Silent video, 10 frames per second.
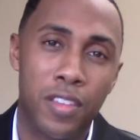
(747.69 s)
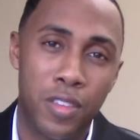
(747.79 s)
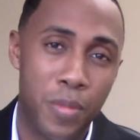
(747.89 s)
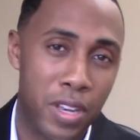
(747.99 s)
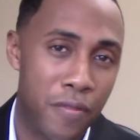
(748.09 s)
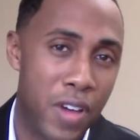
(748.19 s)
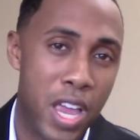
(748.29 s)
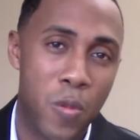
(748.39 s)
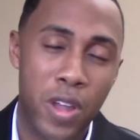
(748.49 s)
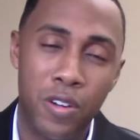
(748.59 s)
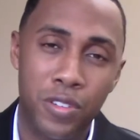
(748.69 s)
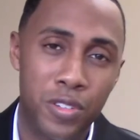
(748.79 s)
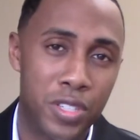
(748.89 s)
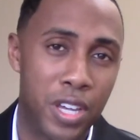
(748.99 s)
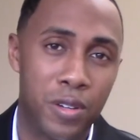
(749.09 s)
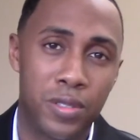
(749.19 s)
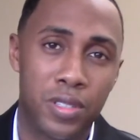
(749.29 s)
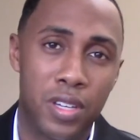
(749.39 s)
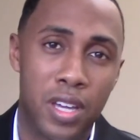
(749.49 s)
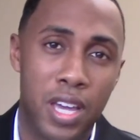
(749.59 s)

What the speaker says: that they're being evaluated on their skills,